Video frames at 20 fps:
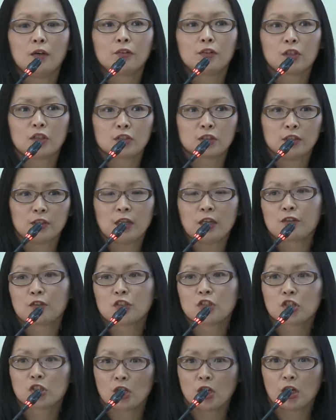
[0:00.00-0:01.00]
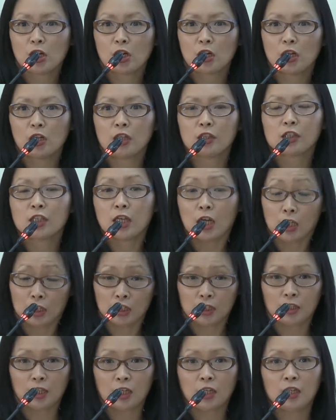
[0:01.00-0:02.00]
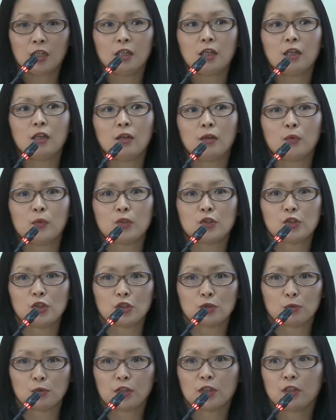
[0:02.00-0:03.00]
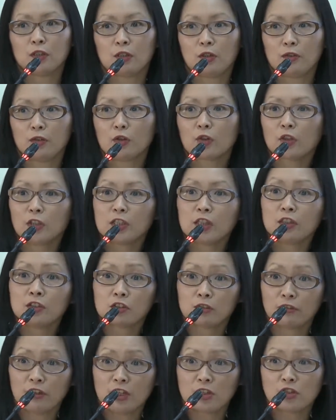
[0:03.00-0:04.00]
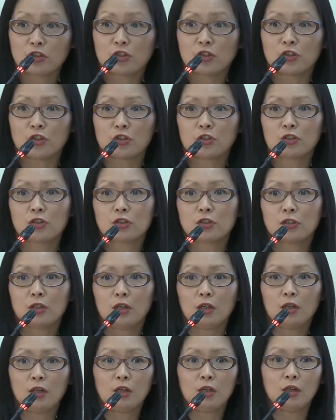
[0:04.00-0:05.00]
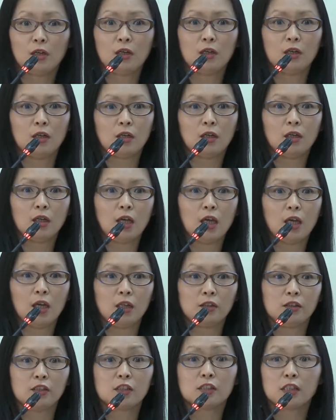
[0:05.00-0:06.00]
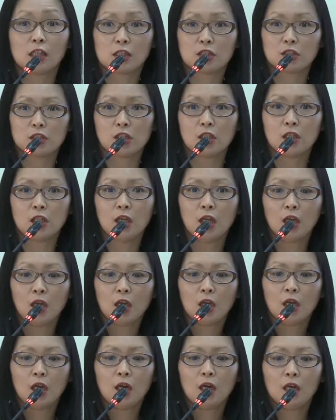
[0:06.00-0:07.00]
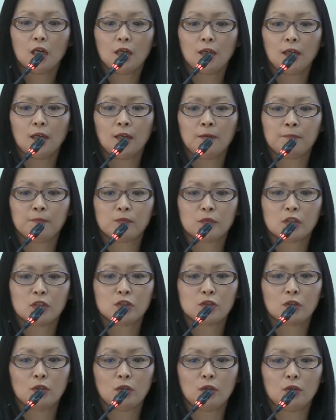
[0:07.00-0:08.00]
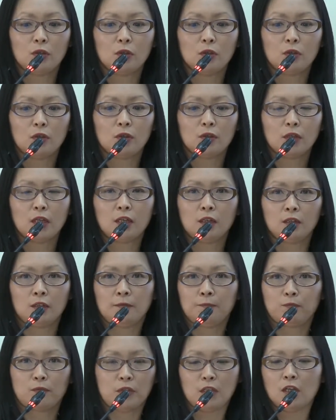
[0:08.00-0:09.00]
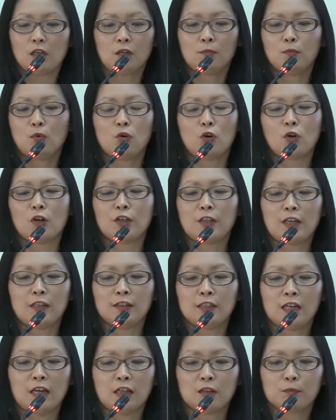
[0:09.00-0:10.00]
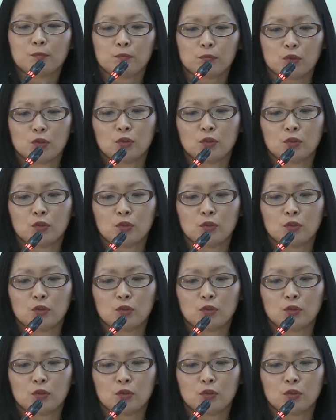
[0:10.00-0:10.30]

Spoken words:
There is another chair in Canada, which is working on early interventions and detection. And so there are more than that.